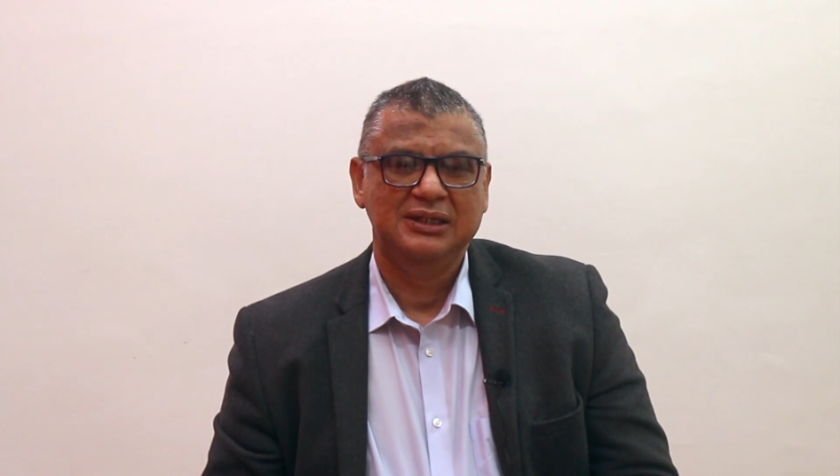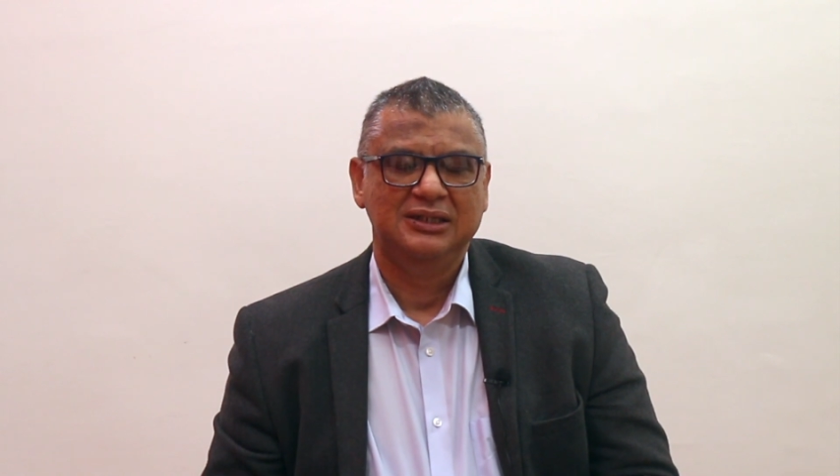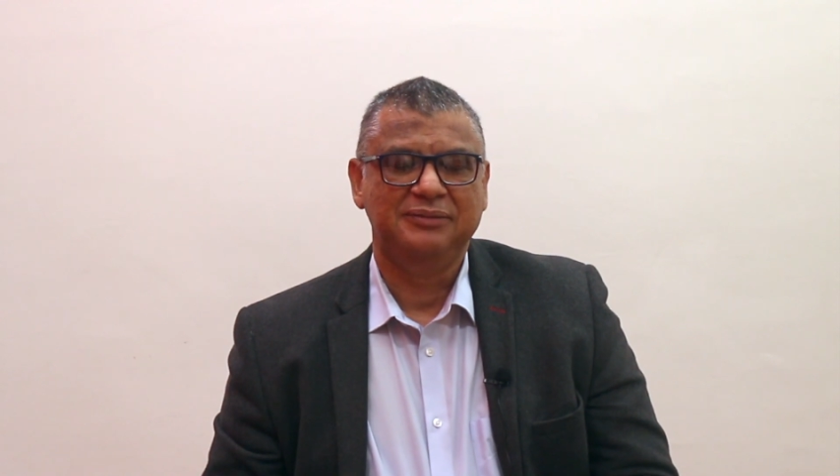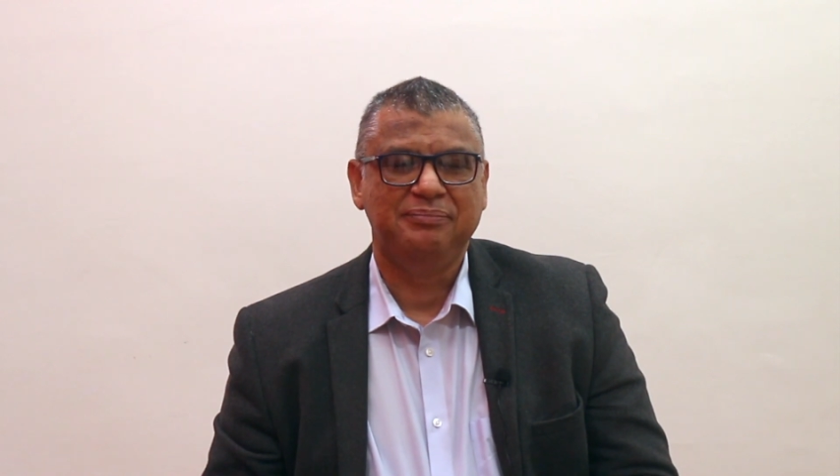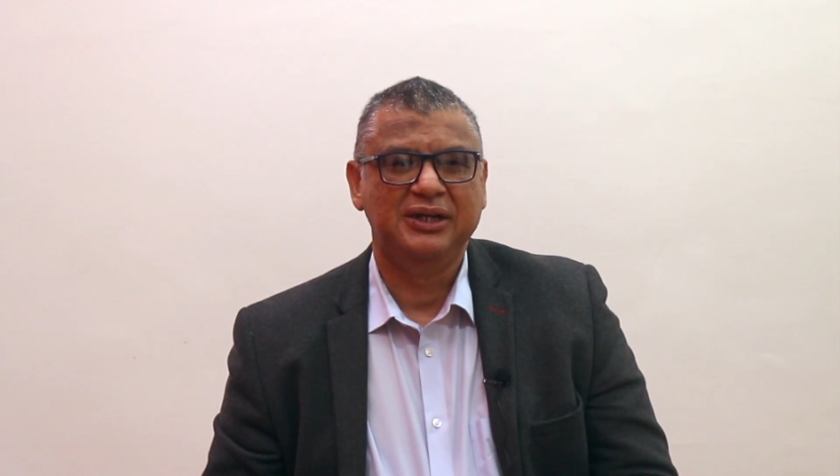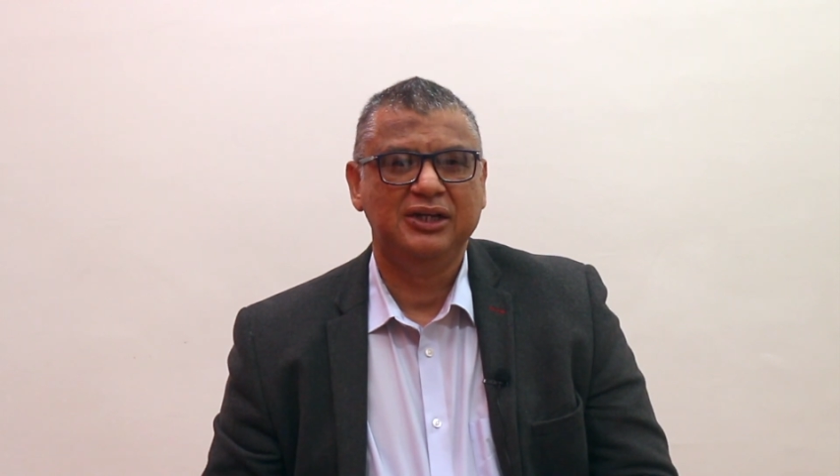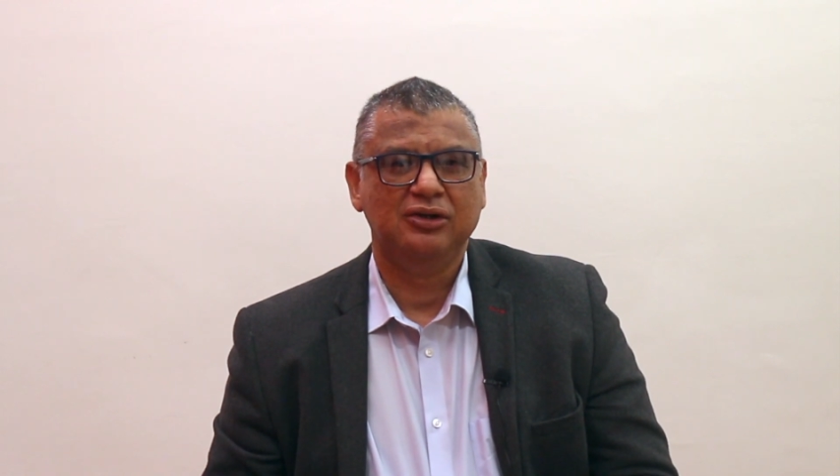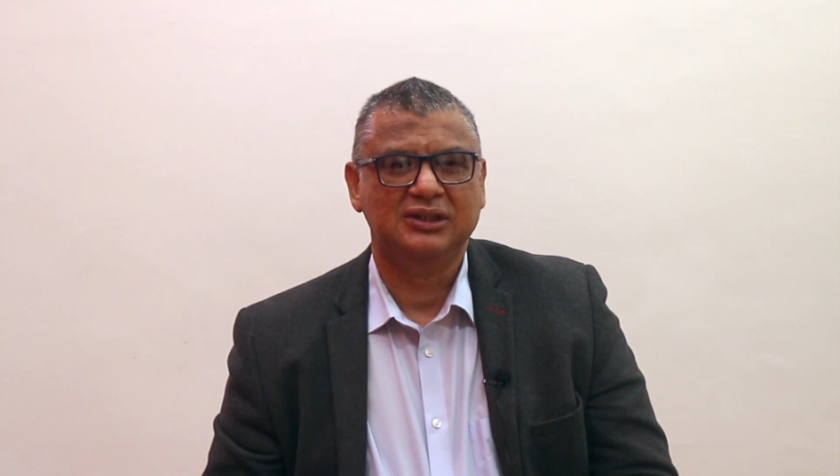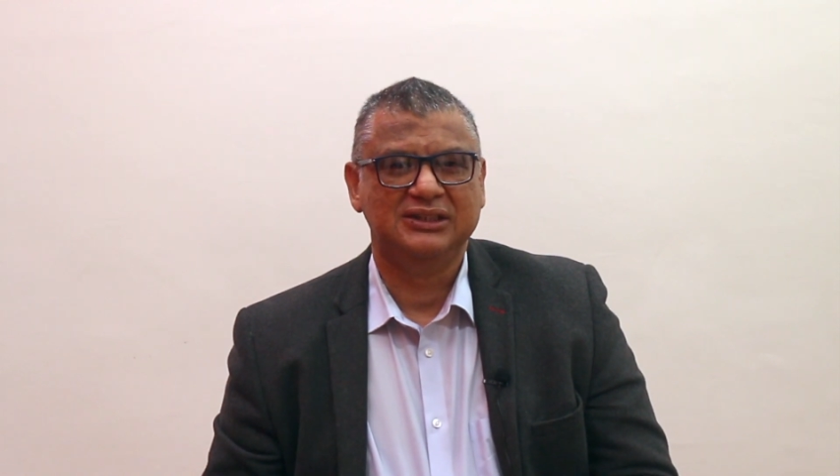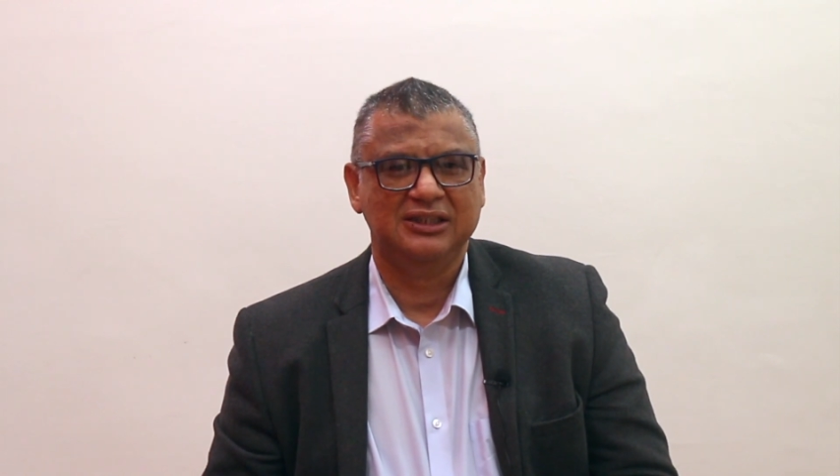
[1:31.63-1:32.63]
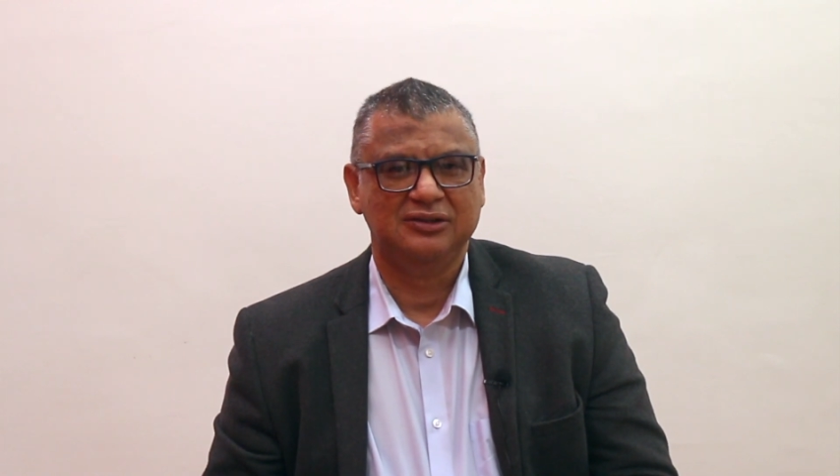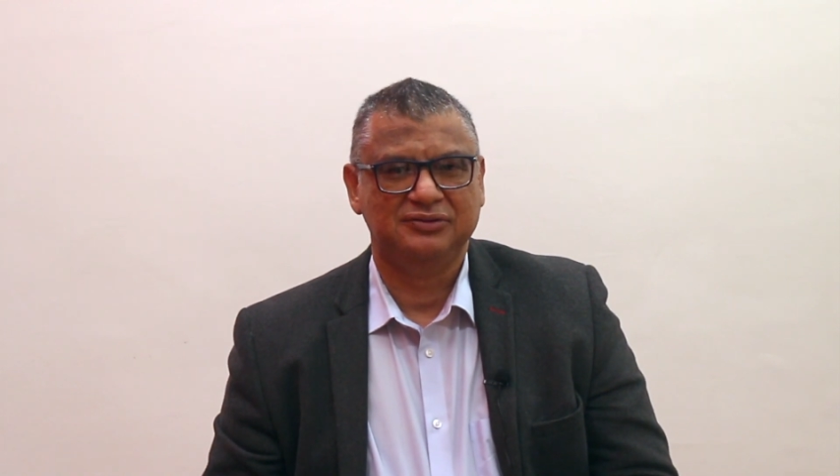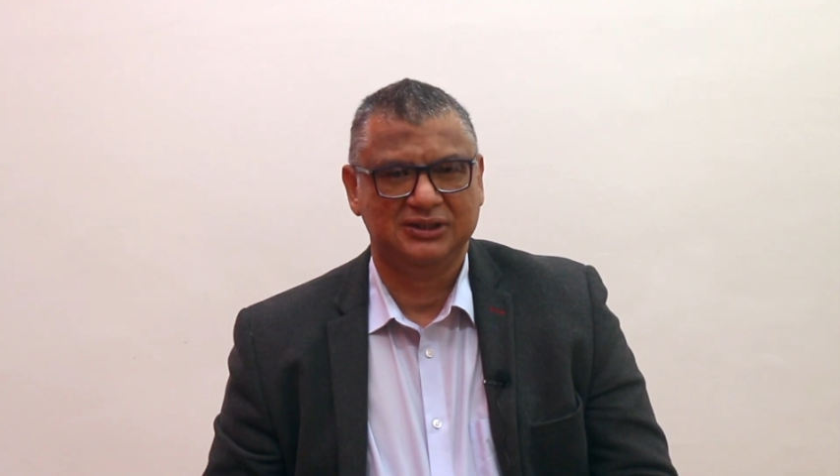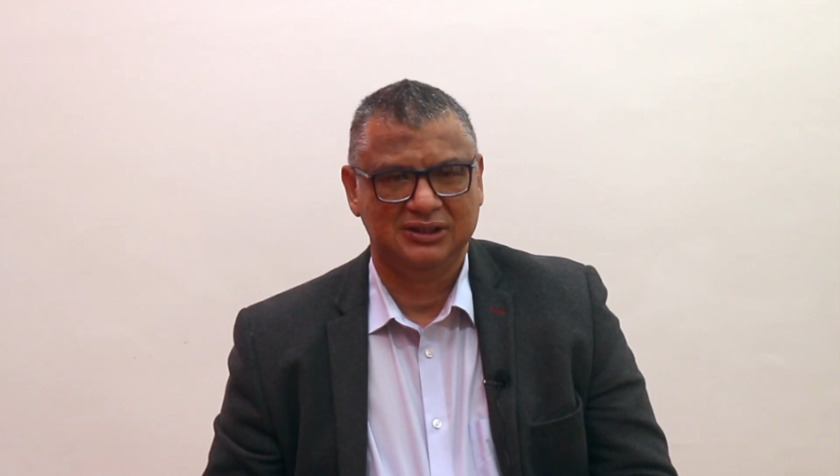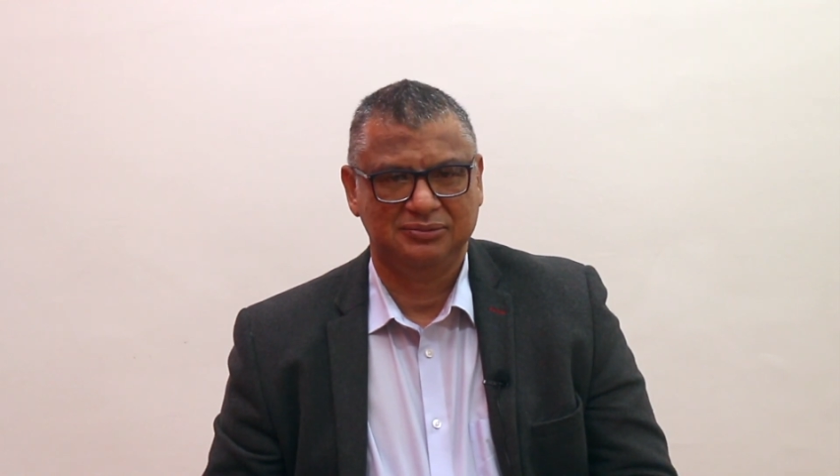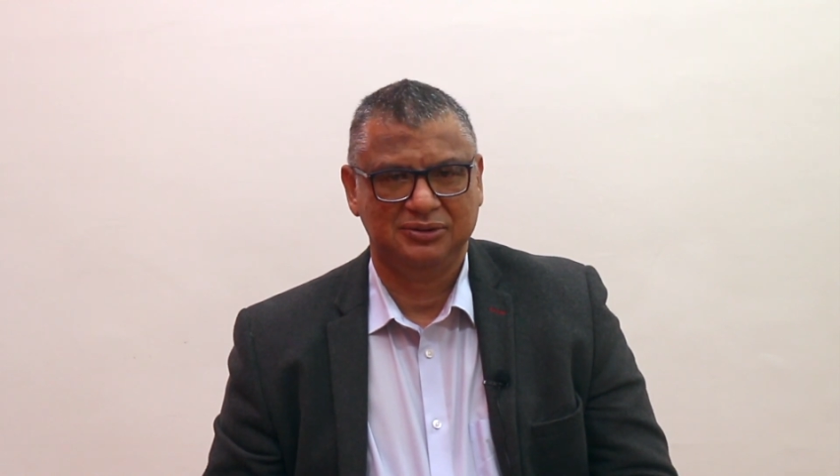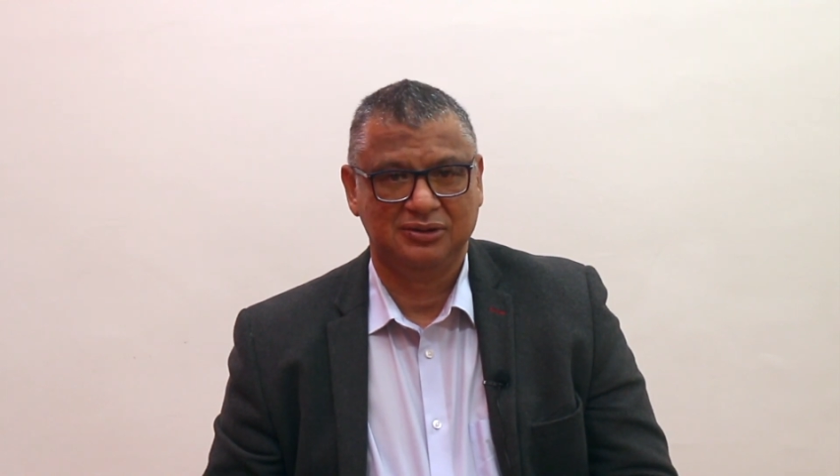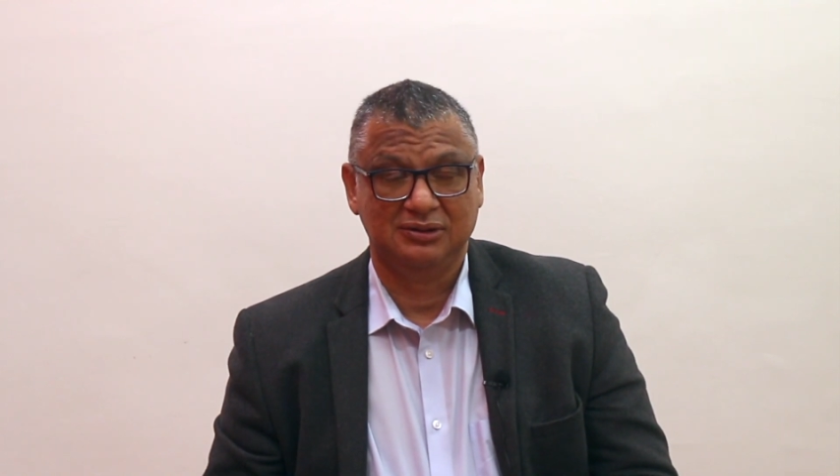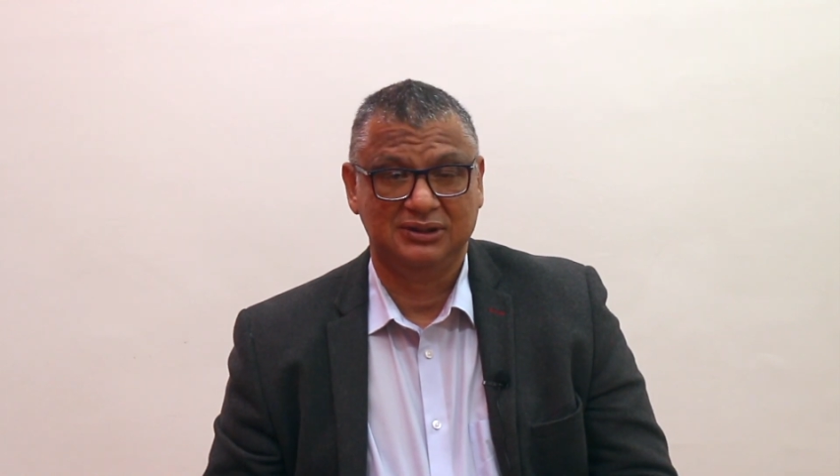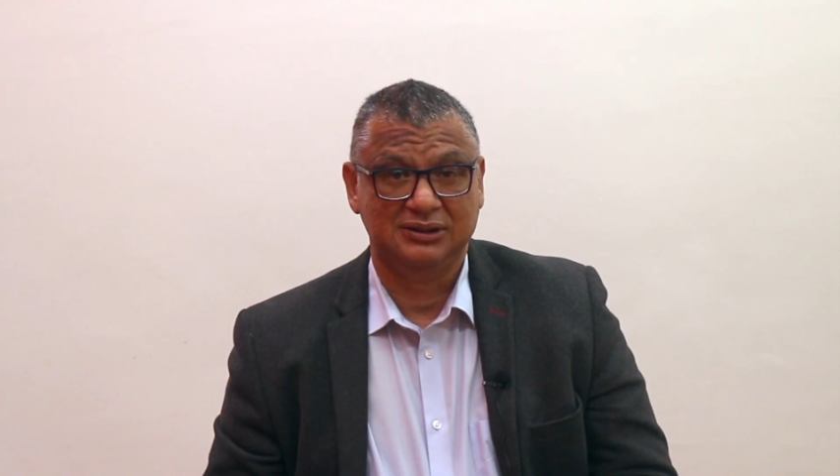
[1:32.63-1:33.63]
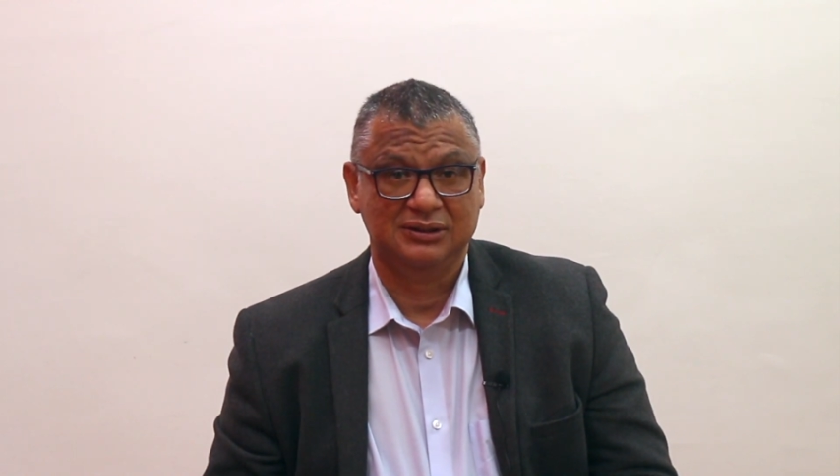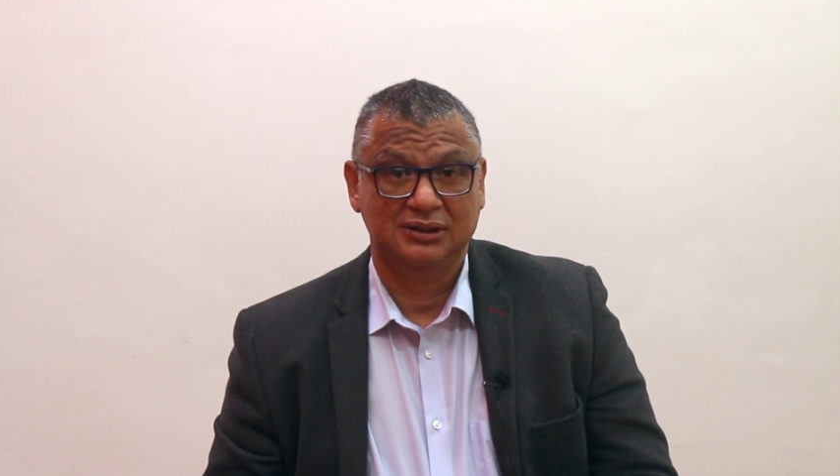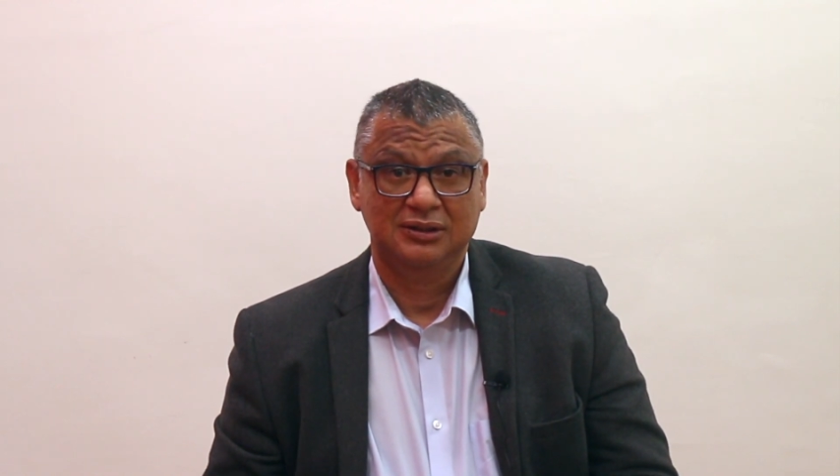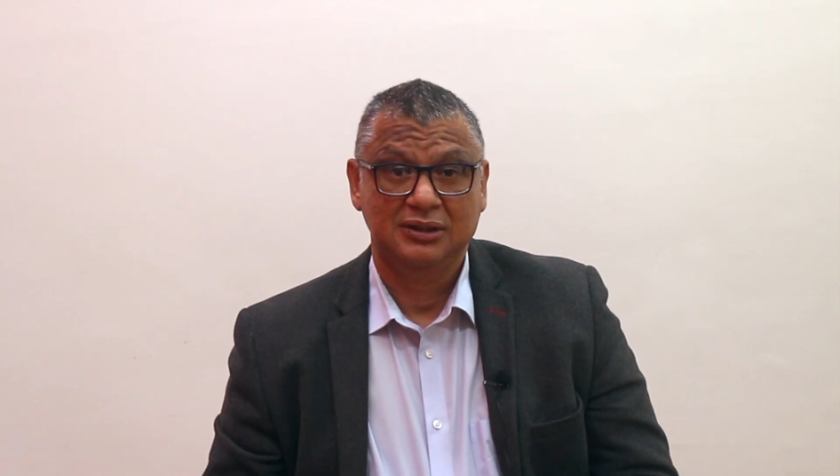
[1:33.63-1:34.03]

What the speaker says: depending on a set of circumstances.